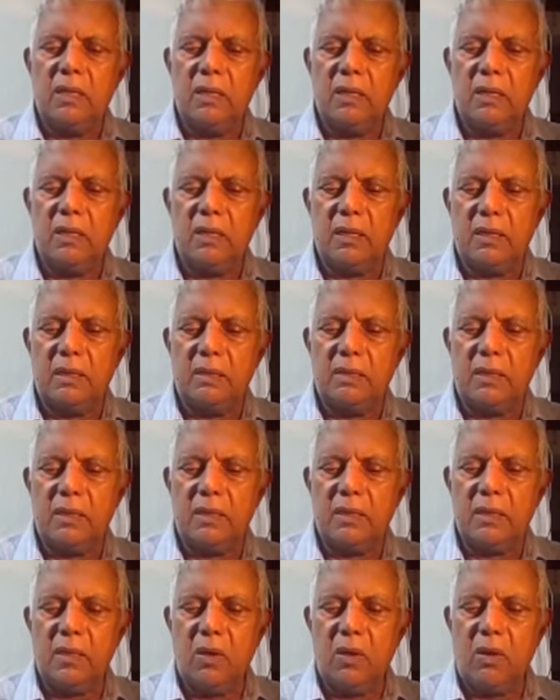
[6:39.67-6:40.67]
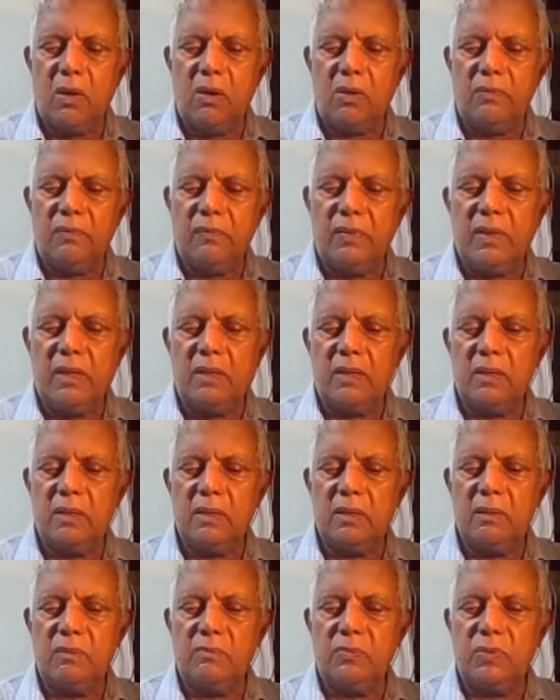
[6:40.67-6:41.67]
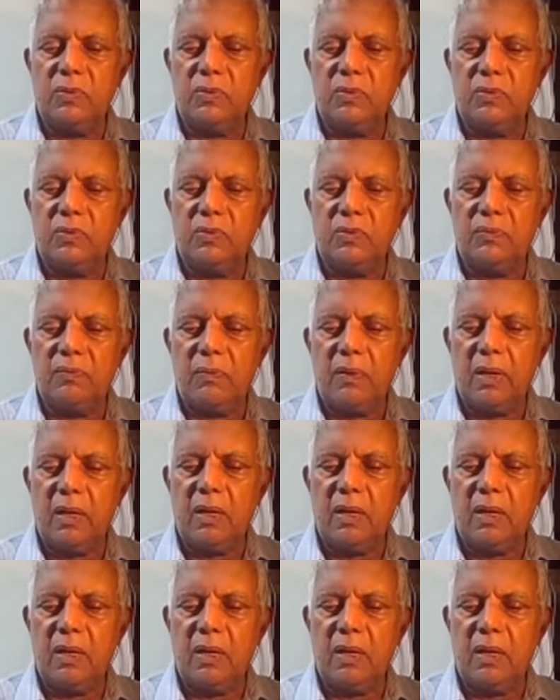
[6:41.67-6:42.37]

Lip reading: the Lord will move